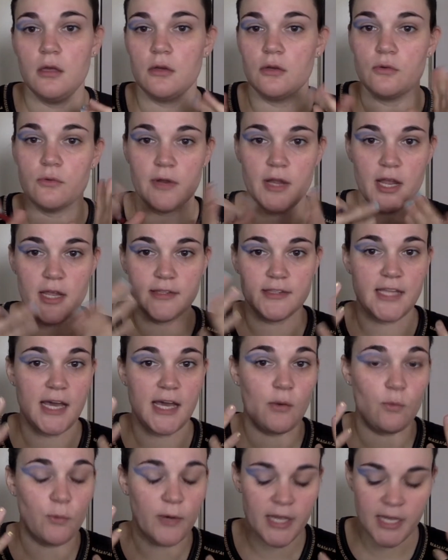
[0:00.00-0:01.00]
create
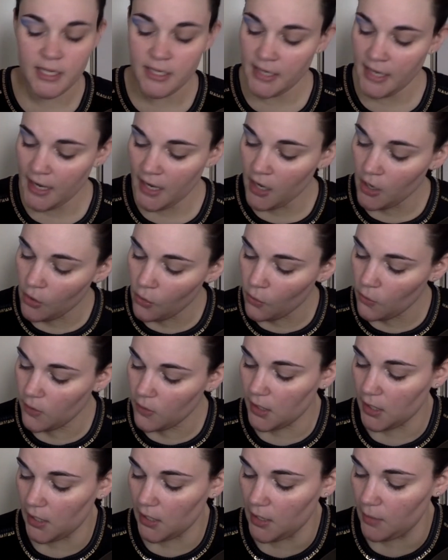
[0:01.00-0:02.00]
that wing now,
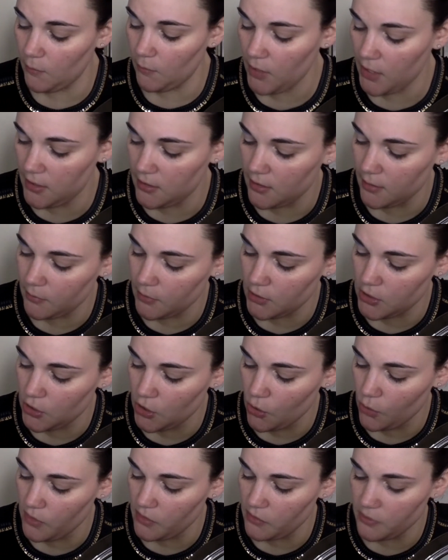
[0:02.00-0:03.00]
and I'm gonna
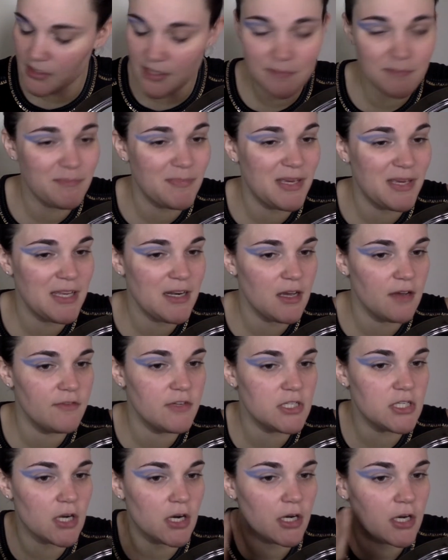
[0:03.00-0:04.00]
go in with a bit of a
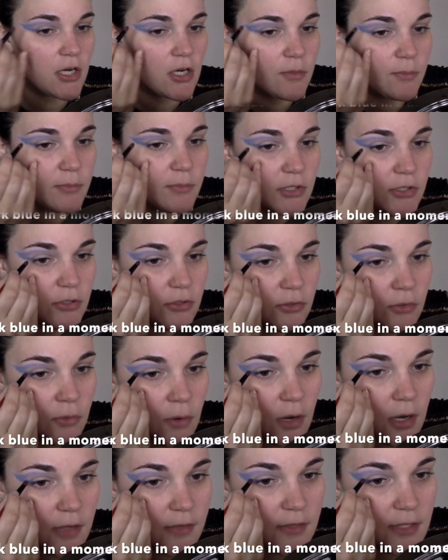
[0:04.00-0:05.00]
darker blue
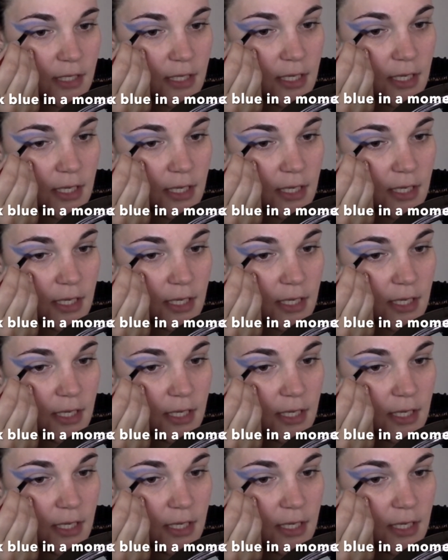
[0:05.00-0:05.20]
on the